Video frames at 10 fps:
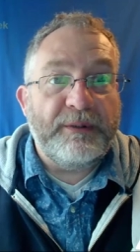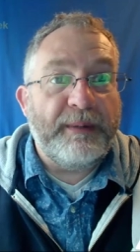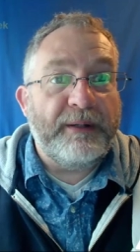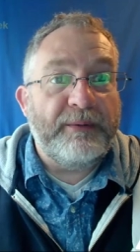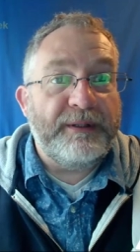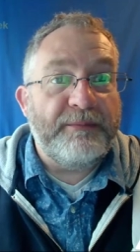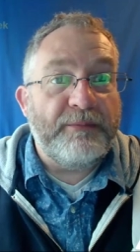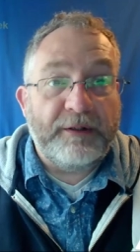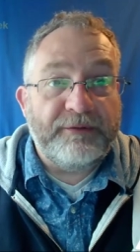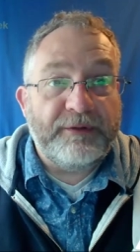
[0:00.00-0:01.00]
about within
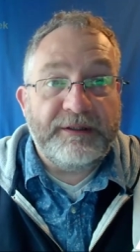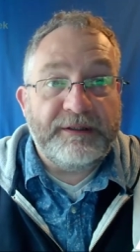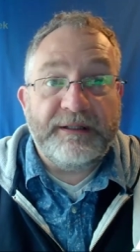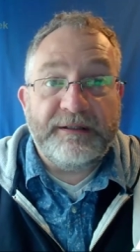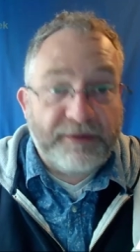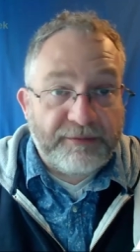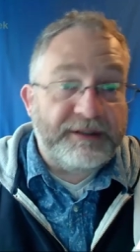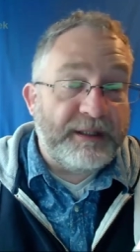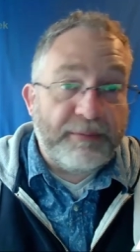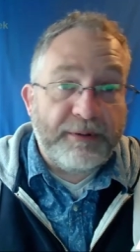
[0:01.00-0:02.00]
mindfulness is
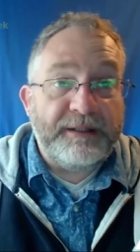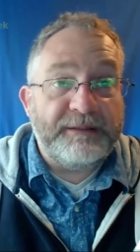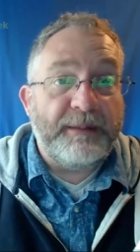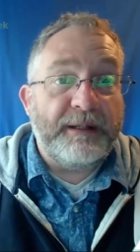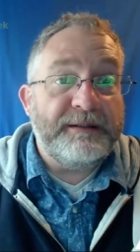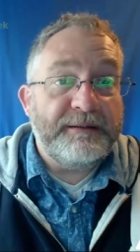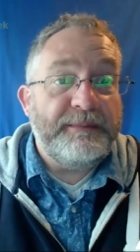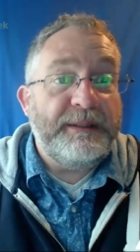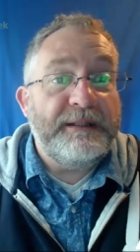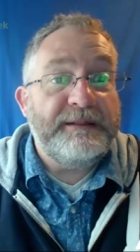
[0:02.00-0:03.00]
3-step breathing space,
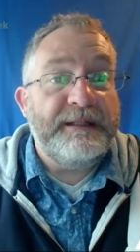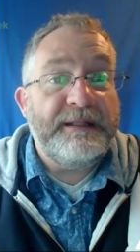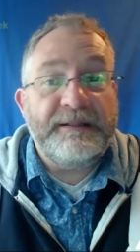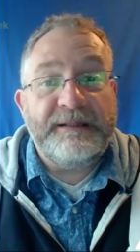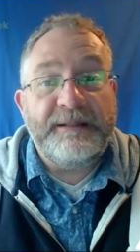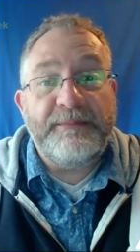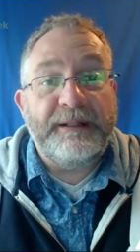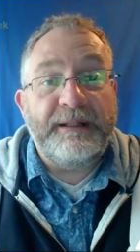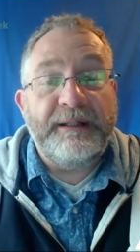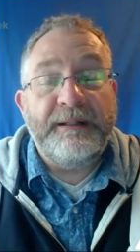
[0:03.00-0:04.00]
because it can
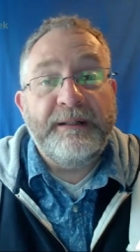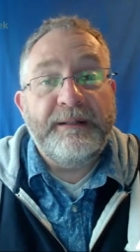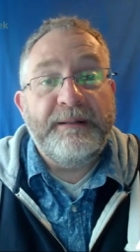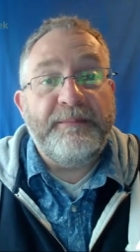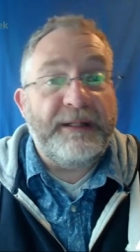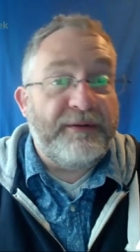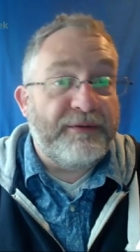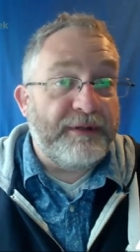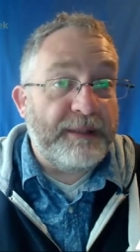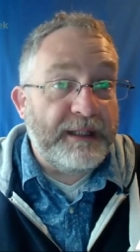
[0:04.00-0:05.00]
simply be
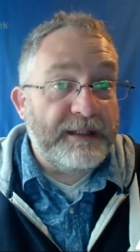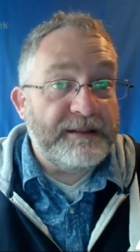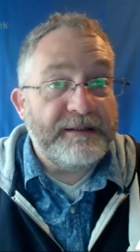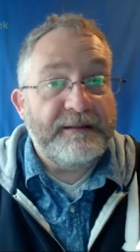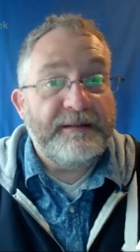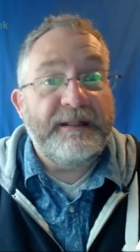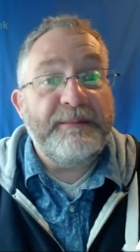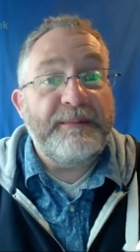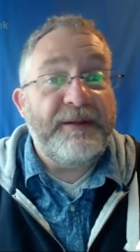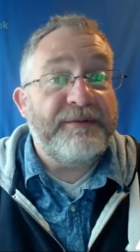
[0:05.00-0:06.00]
3 minutes. It can
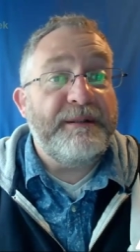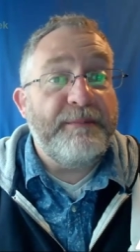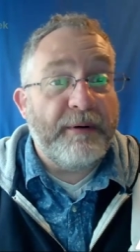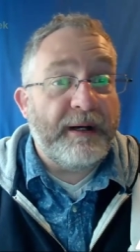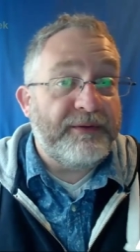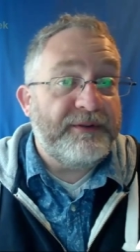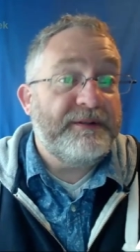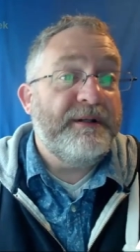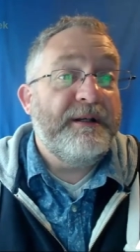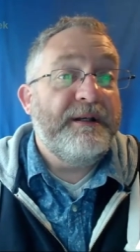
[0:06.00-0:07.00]
be 3 breaths.
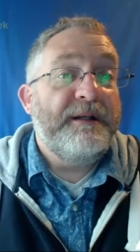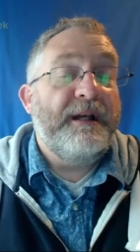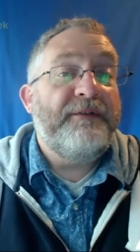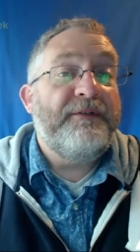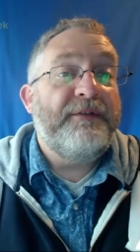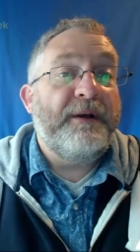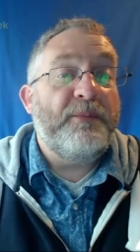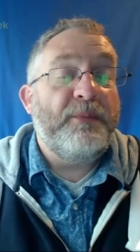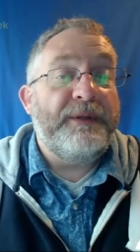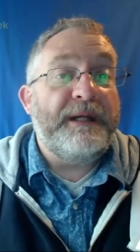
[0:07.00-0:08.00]
If
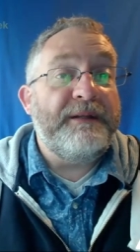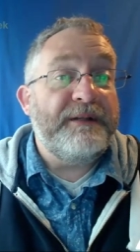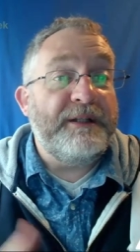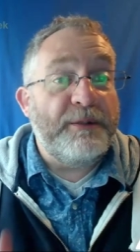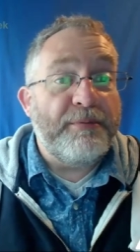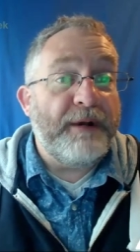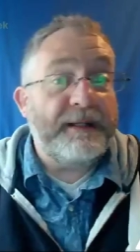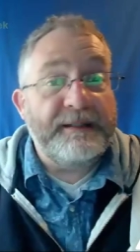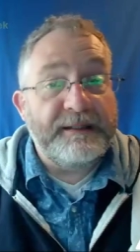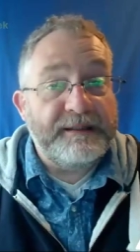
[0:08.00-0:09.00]
with anything that you
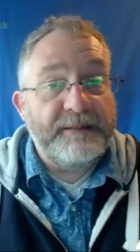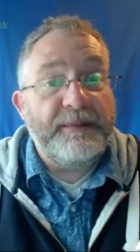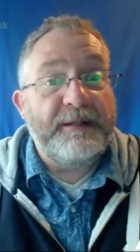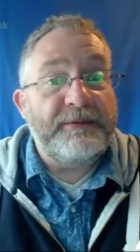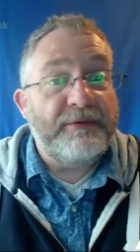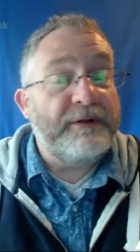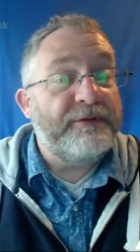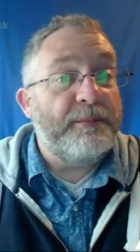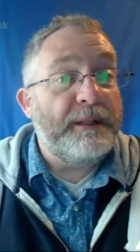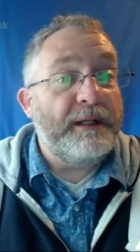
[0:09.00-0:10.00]
practice, it becomes very
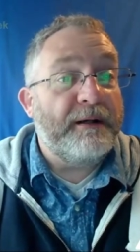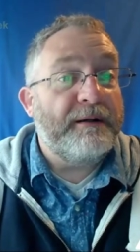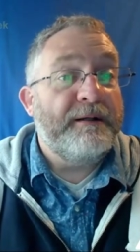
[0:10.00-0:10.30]
familiar.